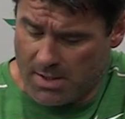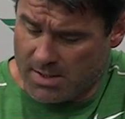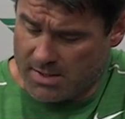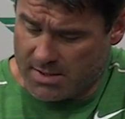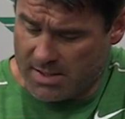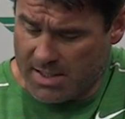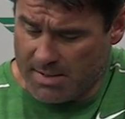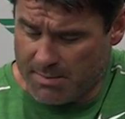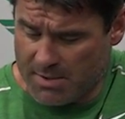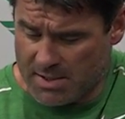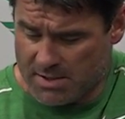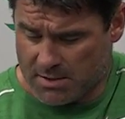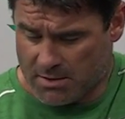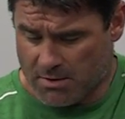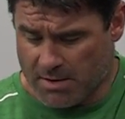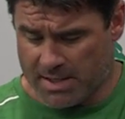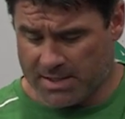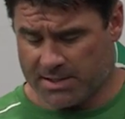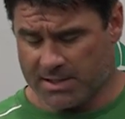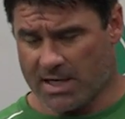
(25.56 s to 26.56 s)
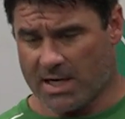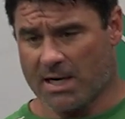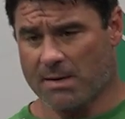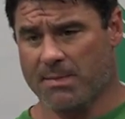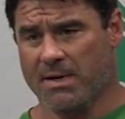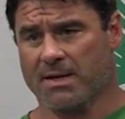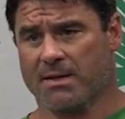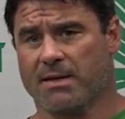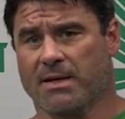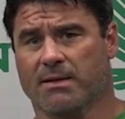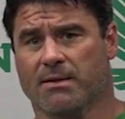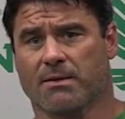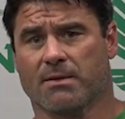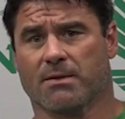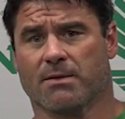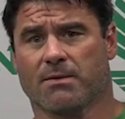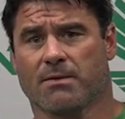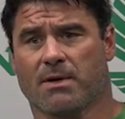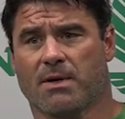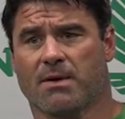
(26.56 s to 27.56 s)
Skip does a great job, and I think
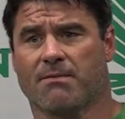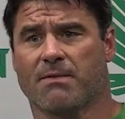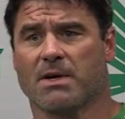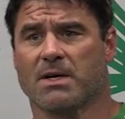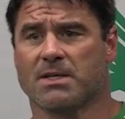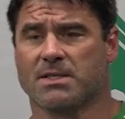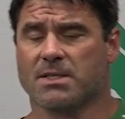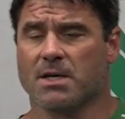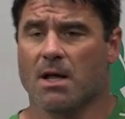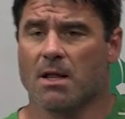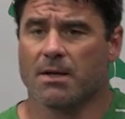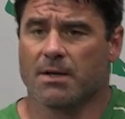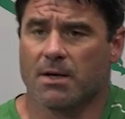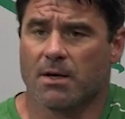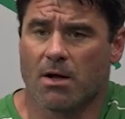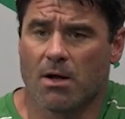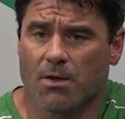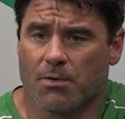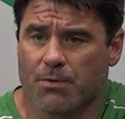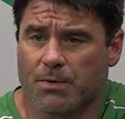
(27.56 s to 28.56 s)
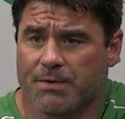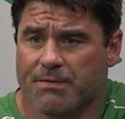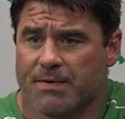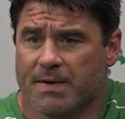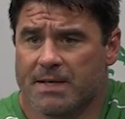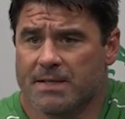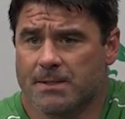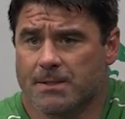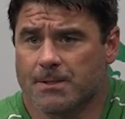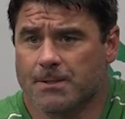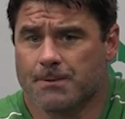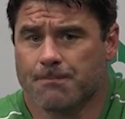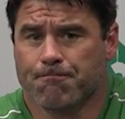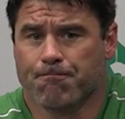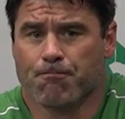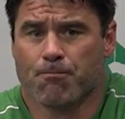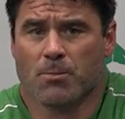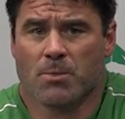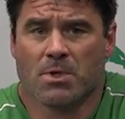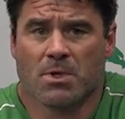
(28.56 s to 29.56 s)
they're very solid on all three phases.
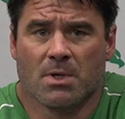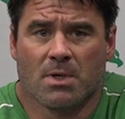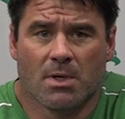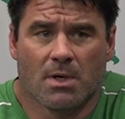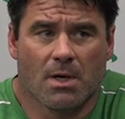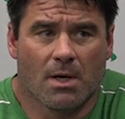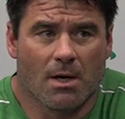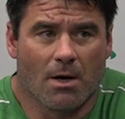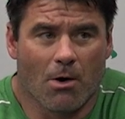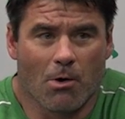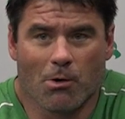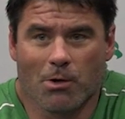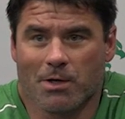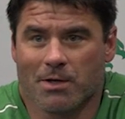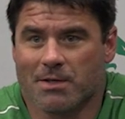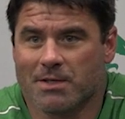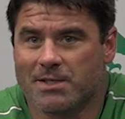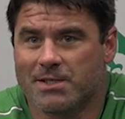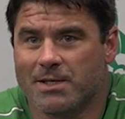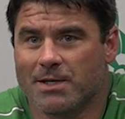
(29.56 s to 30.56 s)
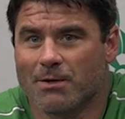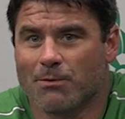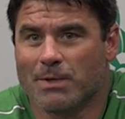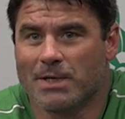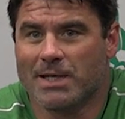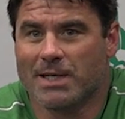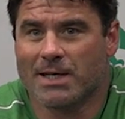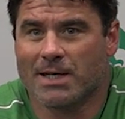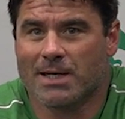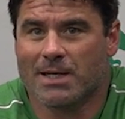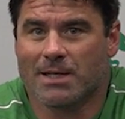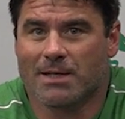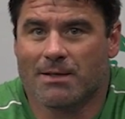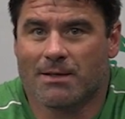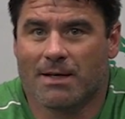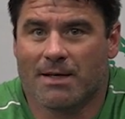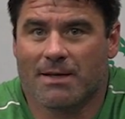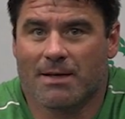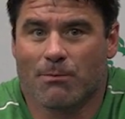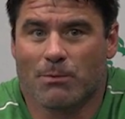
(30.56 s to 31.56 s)
Earlier this year, we
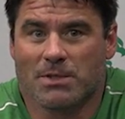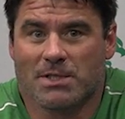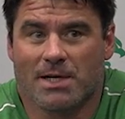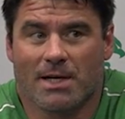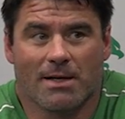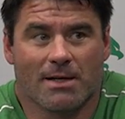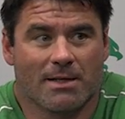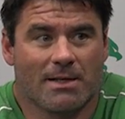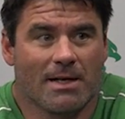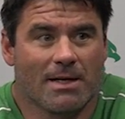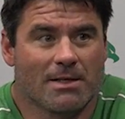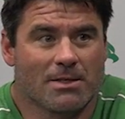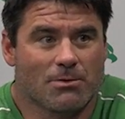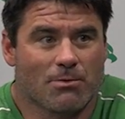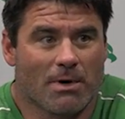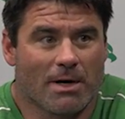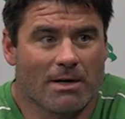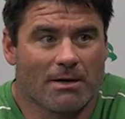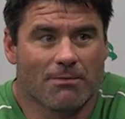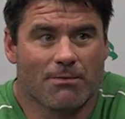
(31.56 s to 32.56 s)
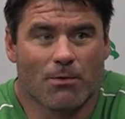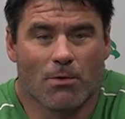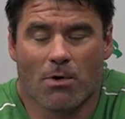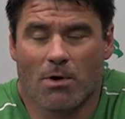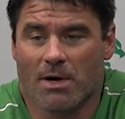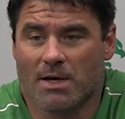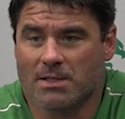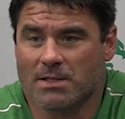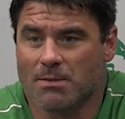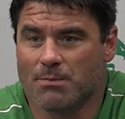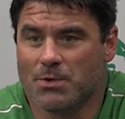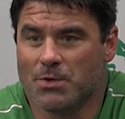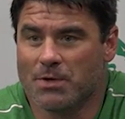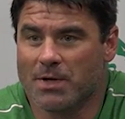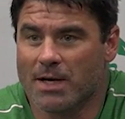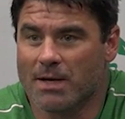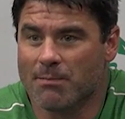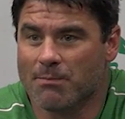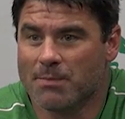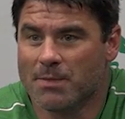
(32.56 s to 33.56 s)
set an attendance record for our SMU
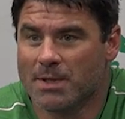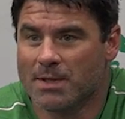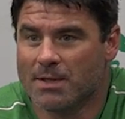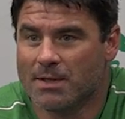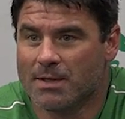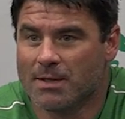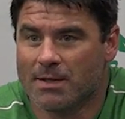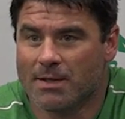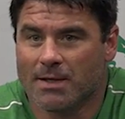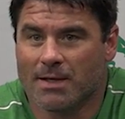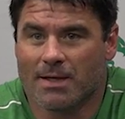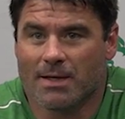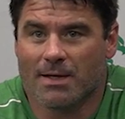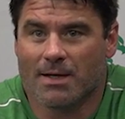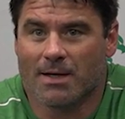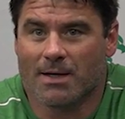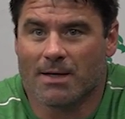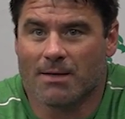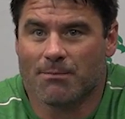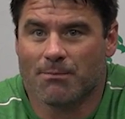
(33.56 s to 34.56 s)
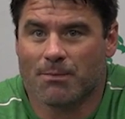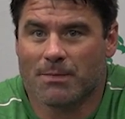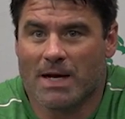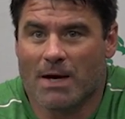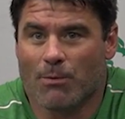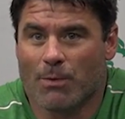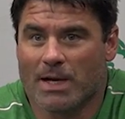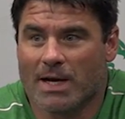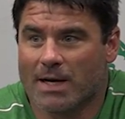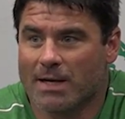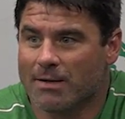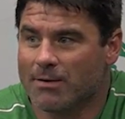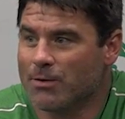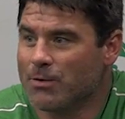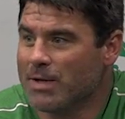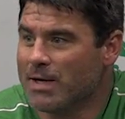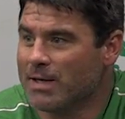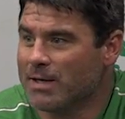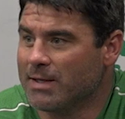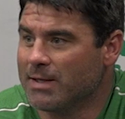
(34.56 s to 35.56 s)
game, and now we got to do
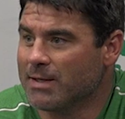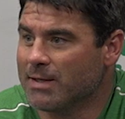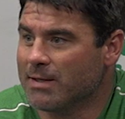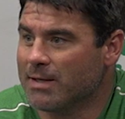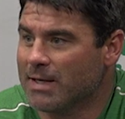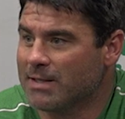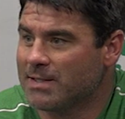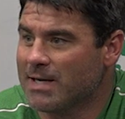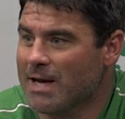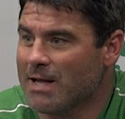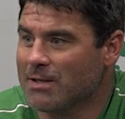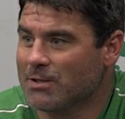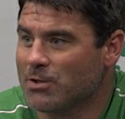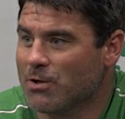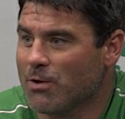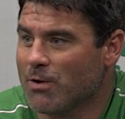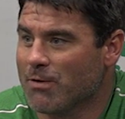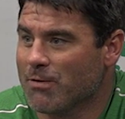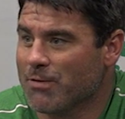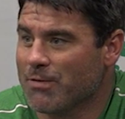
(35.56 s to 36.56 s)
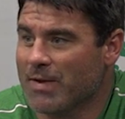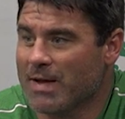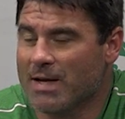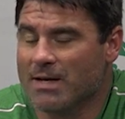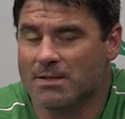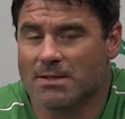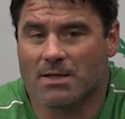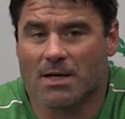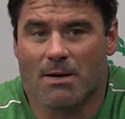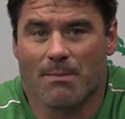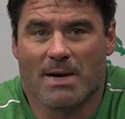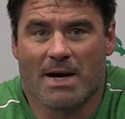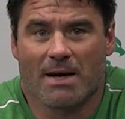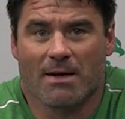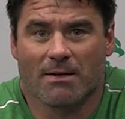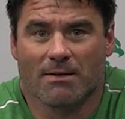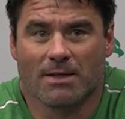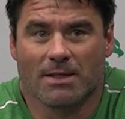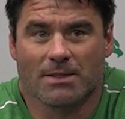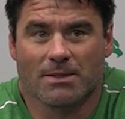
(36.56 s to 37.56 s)
that again. I challenge all our fans to come
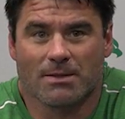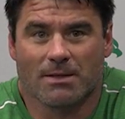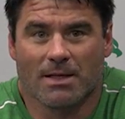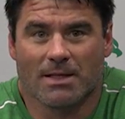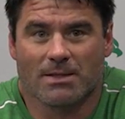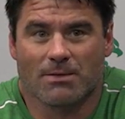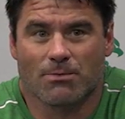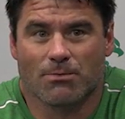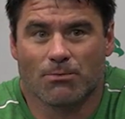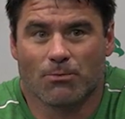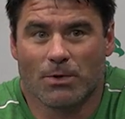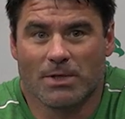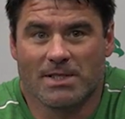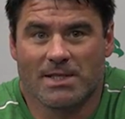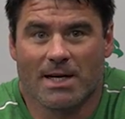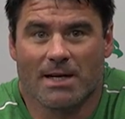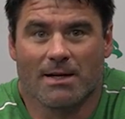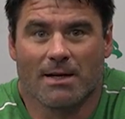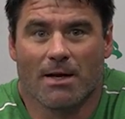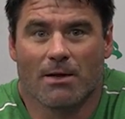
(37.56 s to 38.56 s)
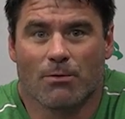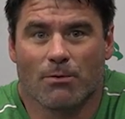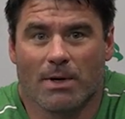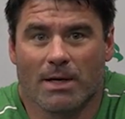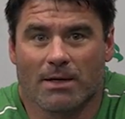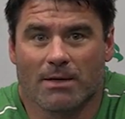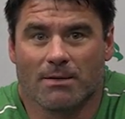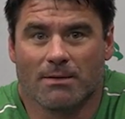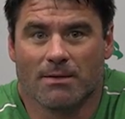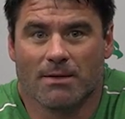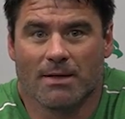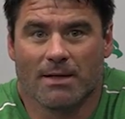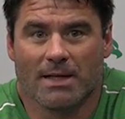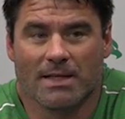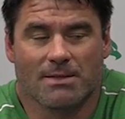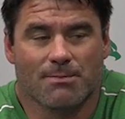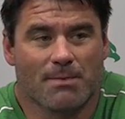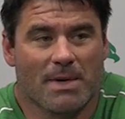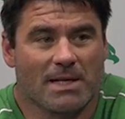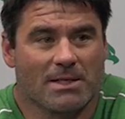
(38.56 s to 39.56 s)
out and let's reset another record, and
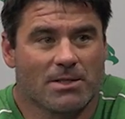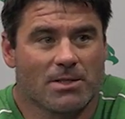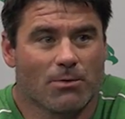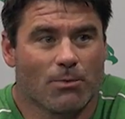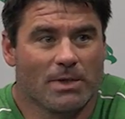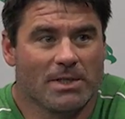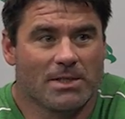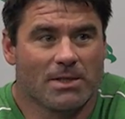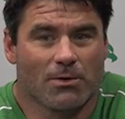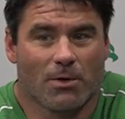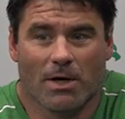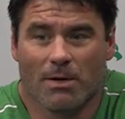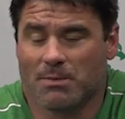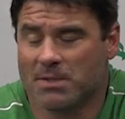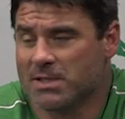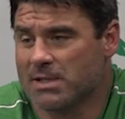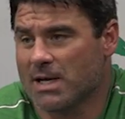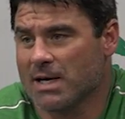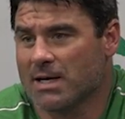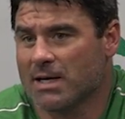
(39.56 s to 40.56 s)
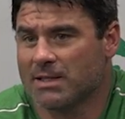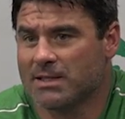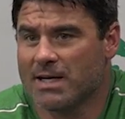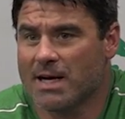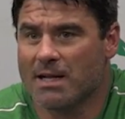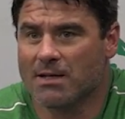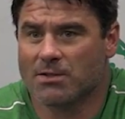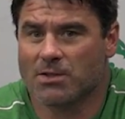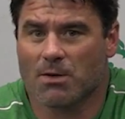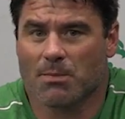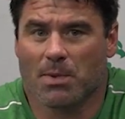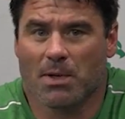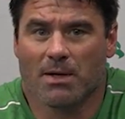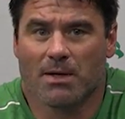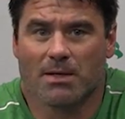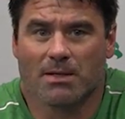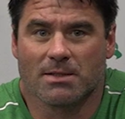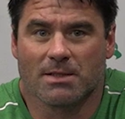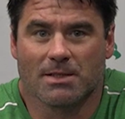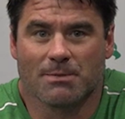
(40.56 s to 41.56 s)
let's make sure we show up just like I challenge our
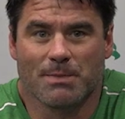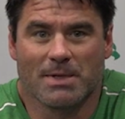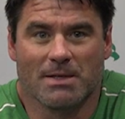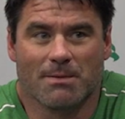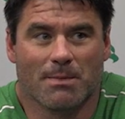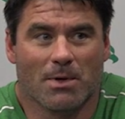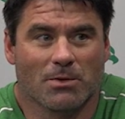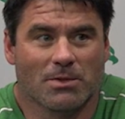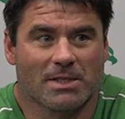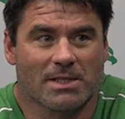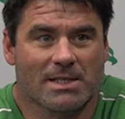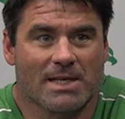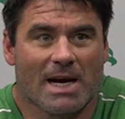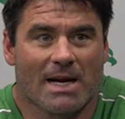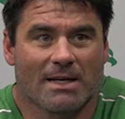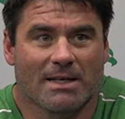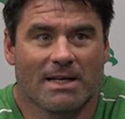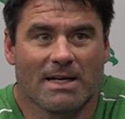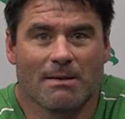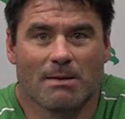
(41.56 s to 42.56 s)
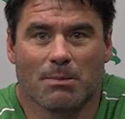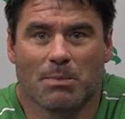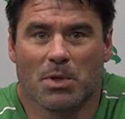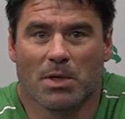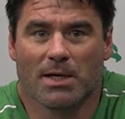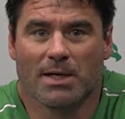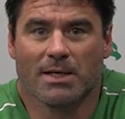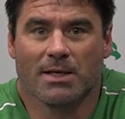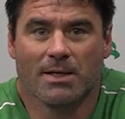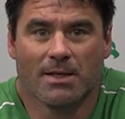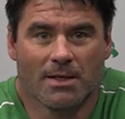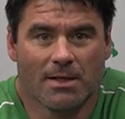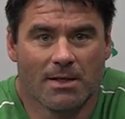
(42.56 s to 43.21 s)
players. Let's be the most excited team to play,